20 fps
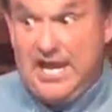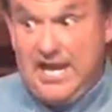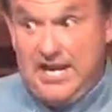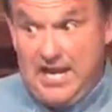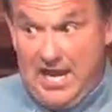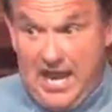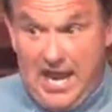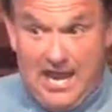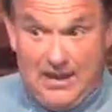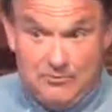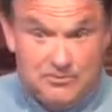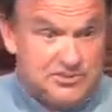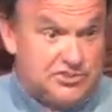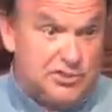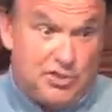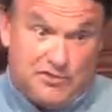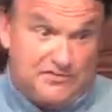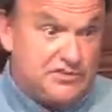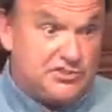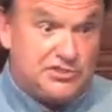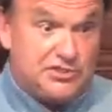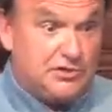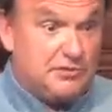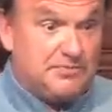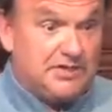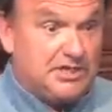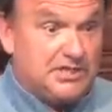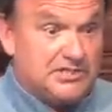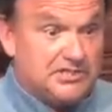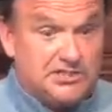and I was nervous too
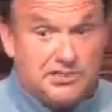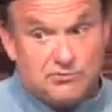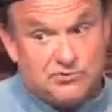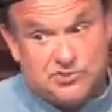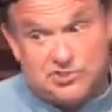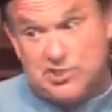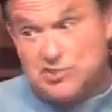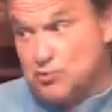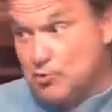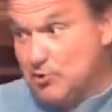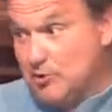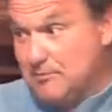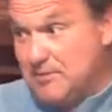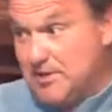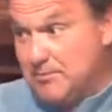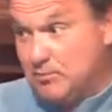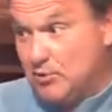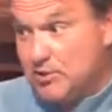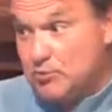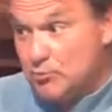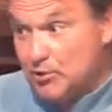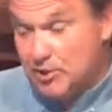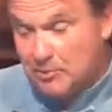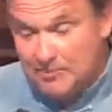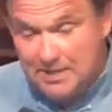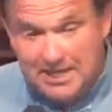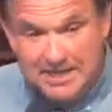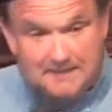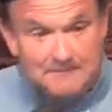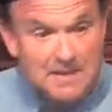because was, these were real people in real
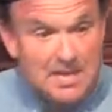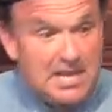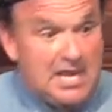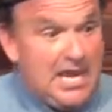pain.